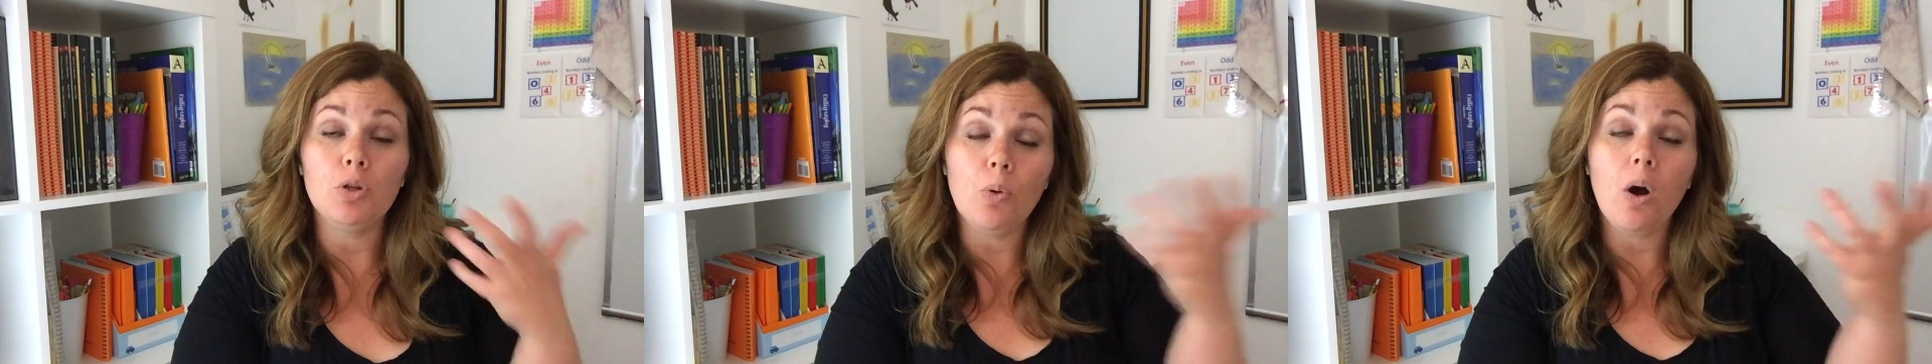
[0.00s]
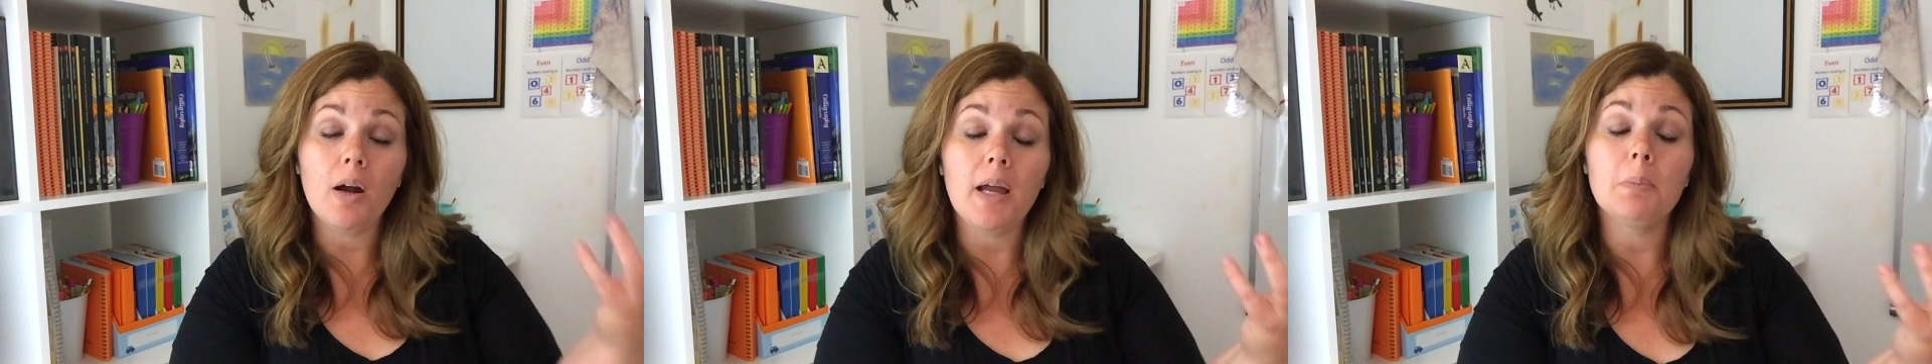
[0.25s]

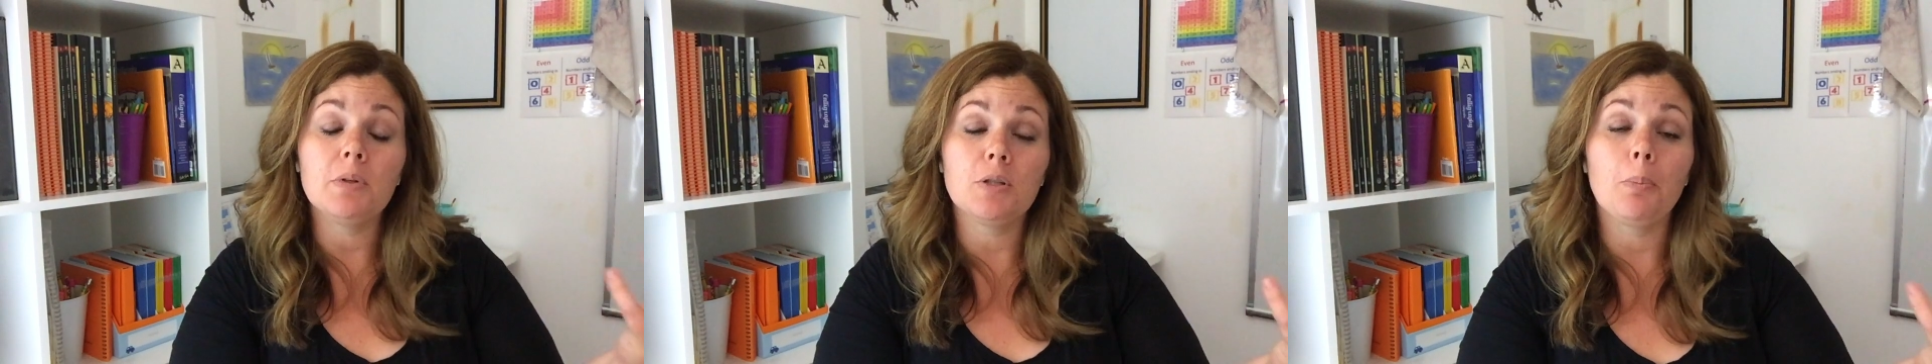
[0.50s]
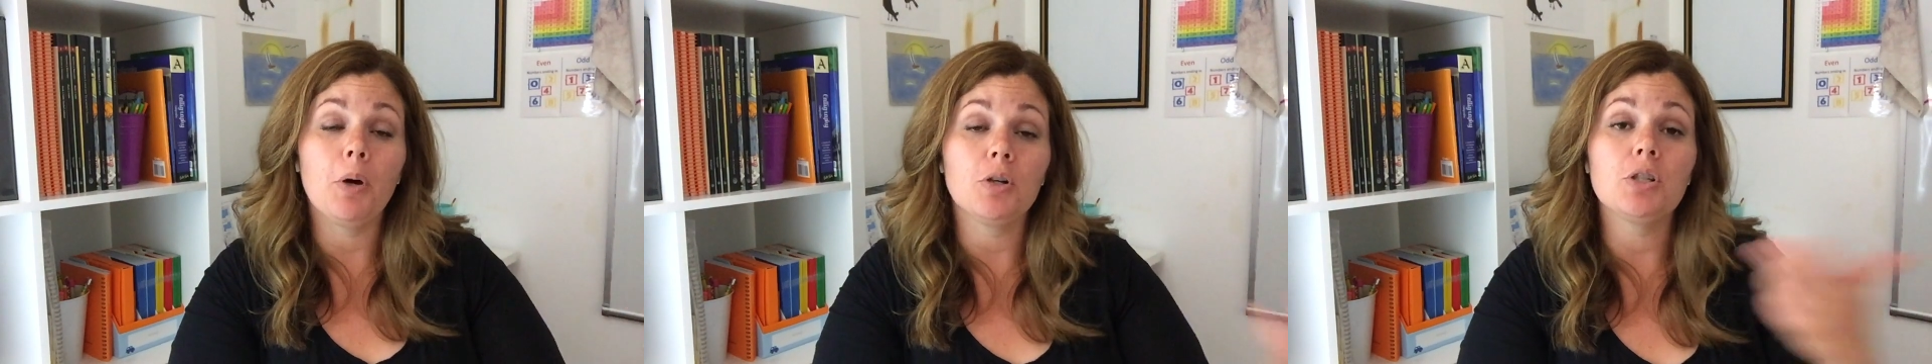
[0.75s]
are able to
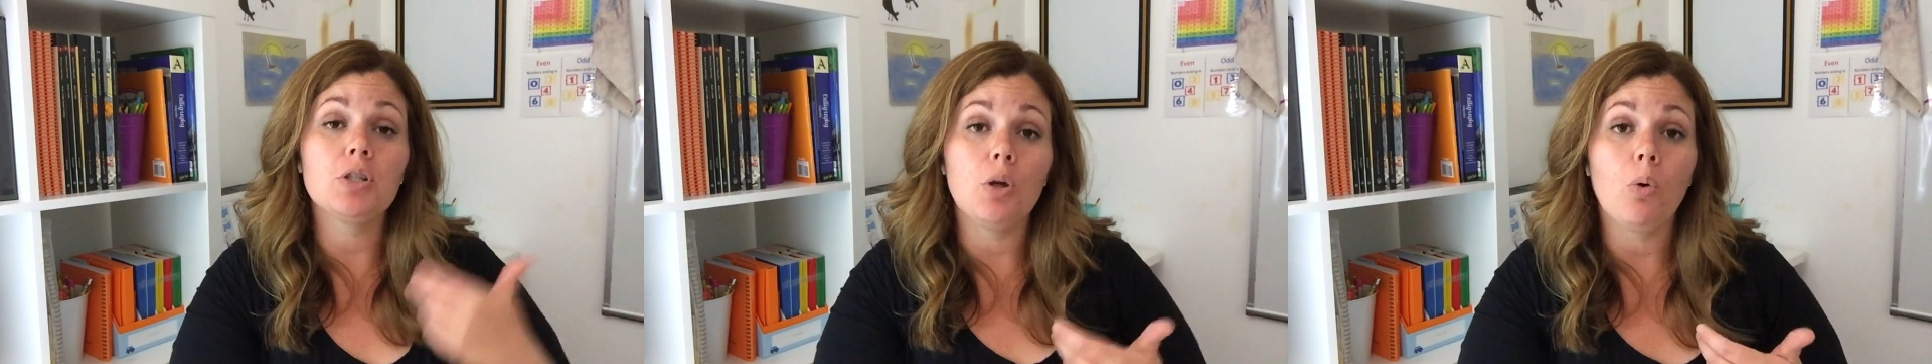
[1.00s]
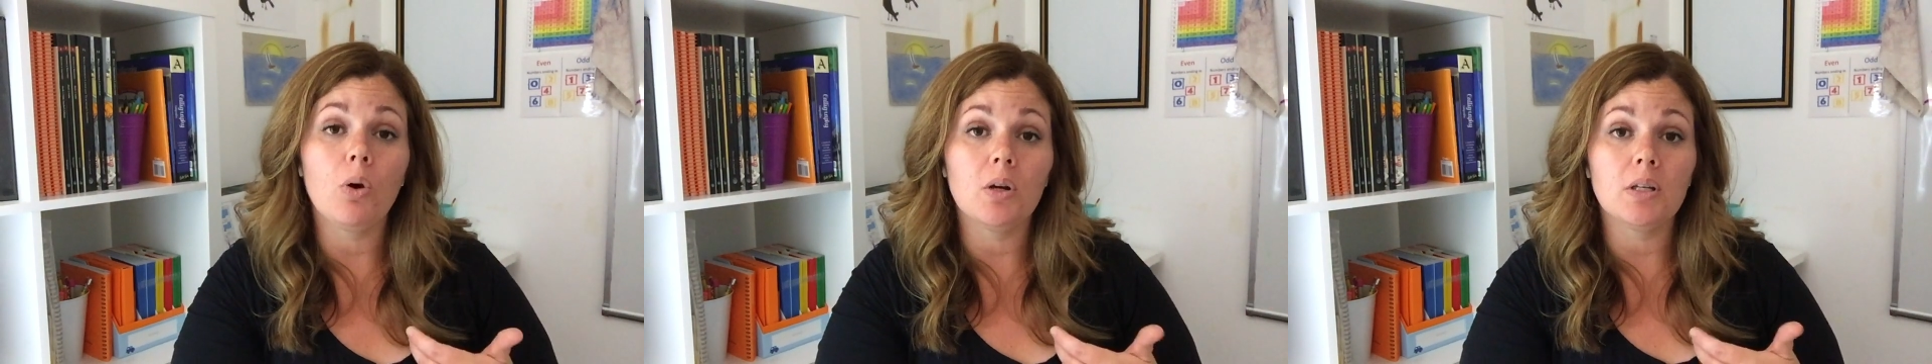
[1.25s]
purchase the
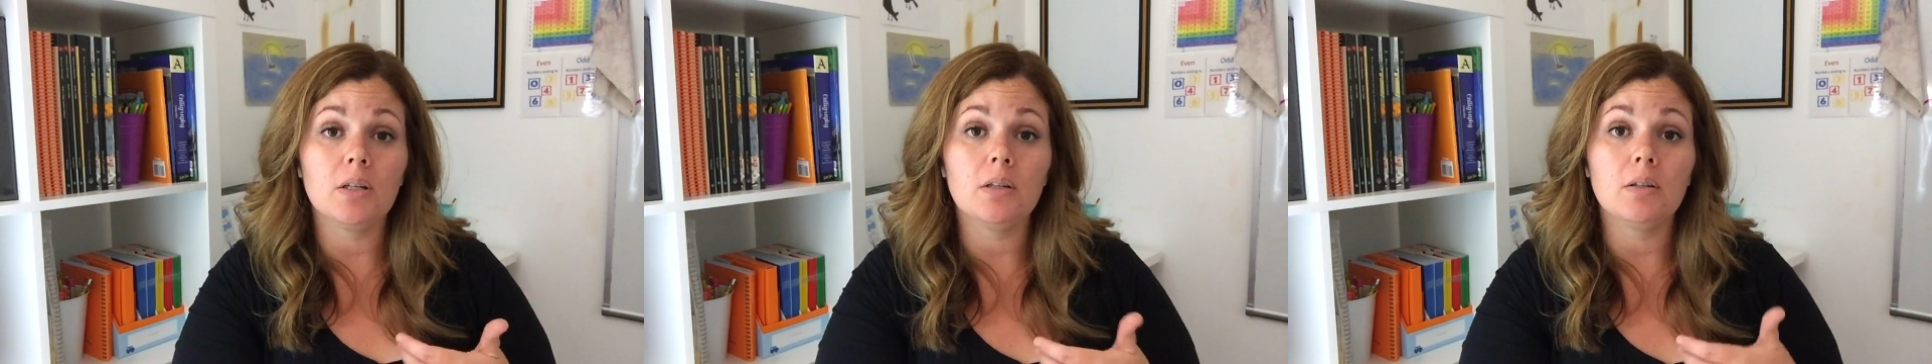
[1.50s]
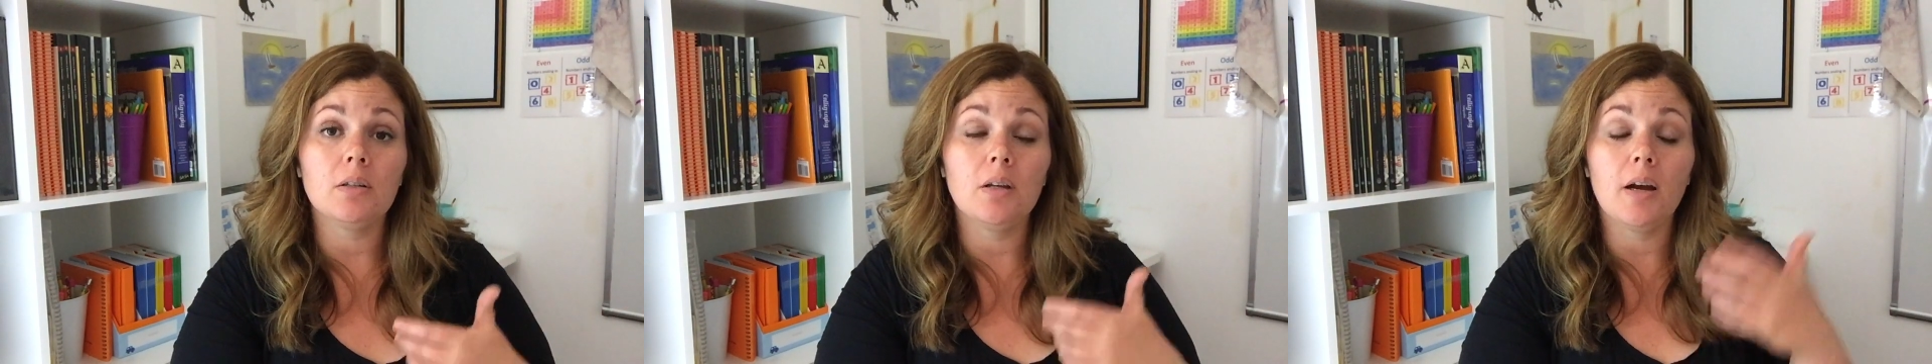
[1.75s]

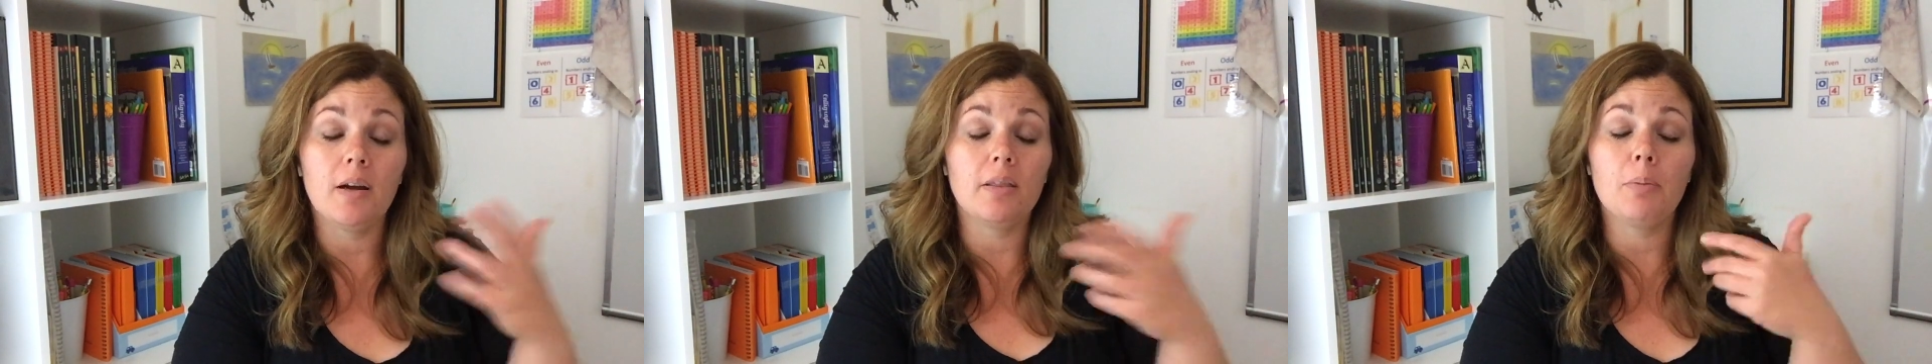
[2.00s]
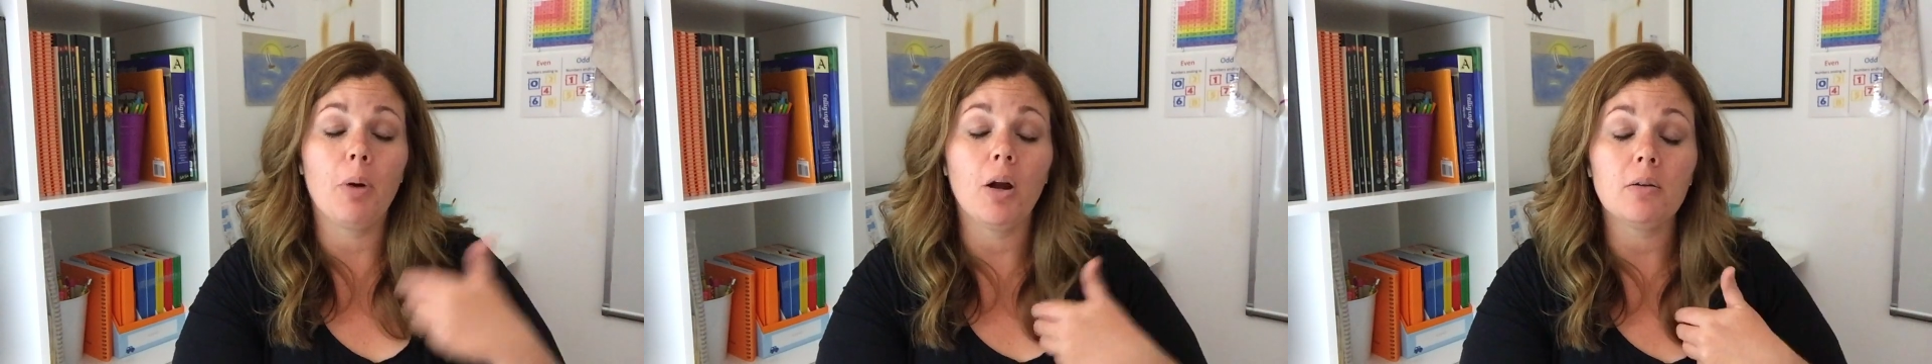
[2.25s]

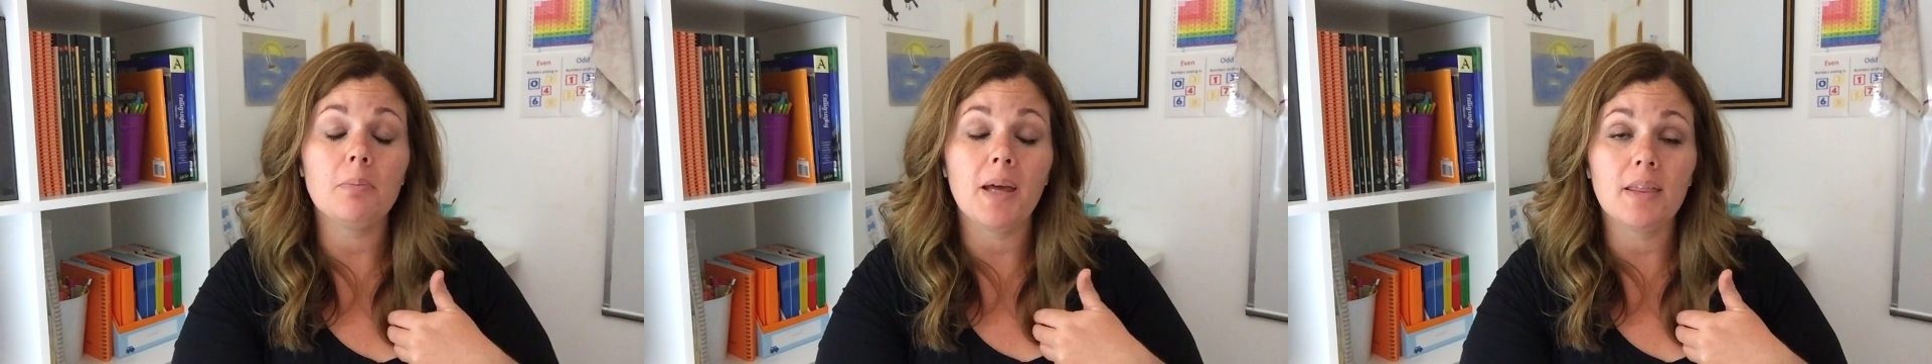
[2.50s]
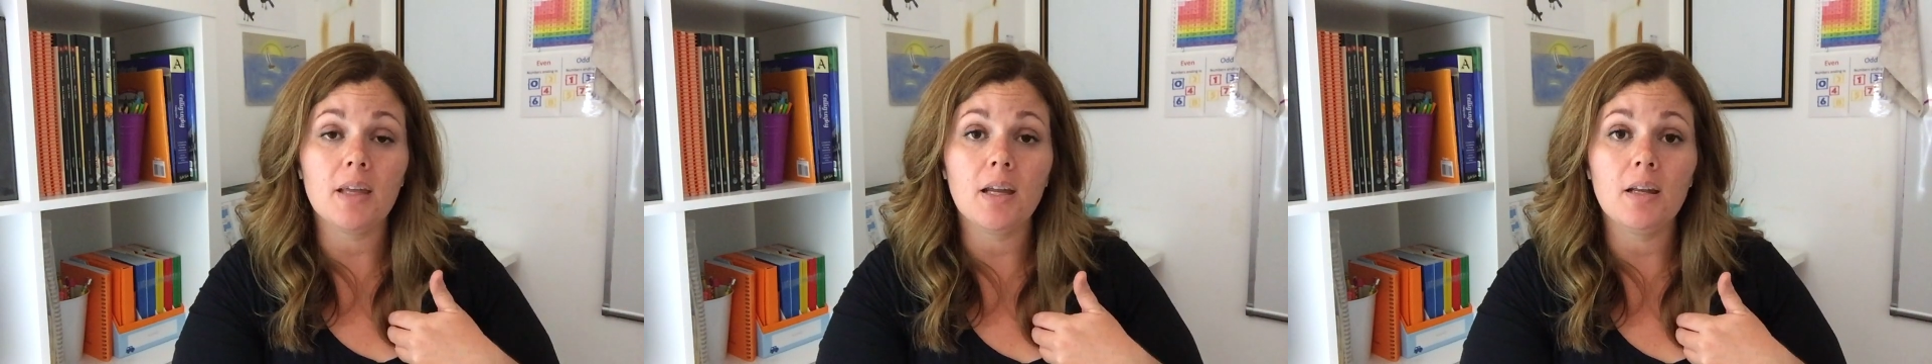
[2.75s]
Barton
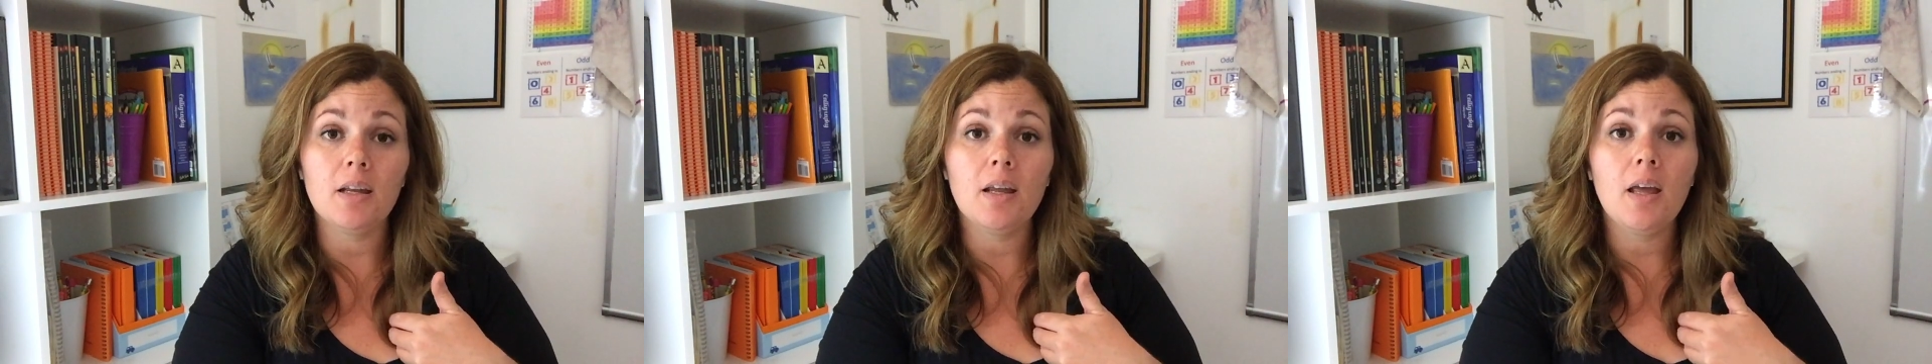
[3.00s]
method